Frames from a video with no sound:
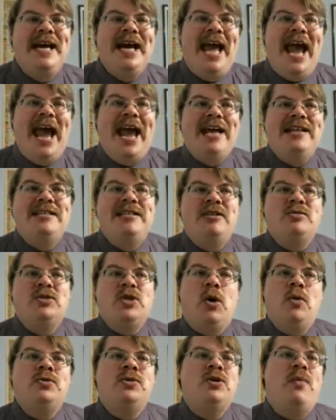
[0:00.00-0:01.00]
And there's
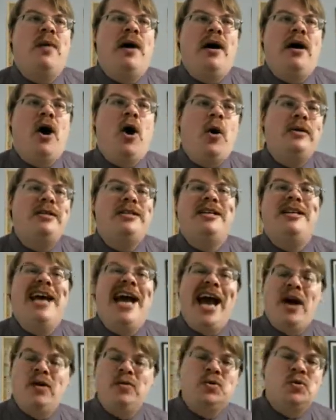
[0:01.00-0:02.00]
also a haunted
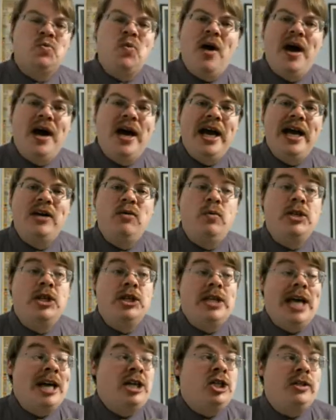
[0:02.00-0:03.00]
house ride, which is
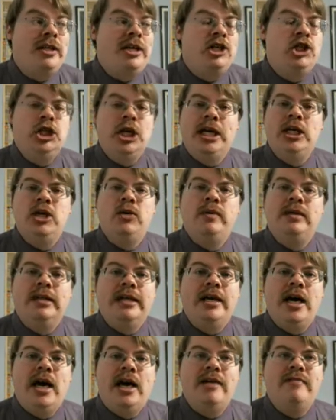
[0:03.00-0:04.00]
actually genuinely
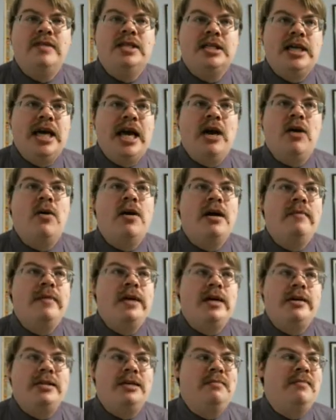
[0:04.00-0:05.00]
kind of scary
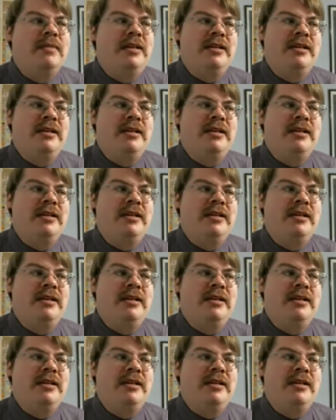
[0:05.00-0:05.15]
because it,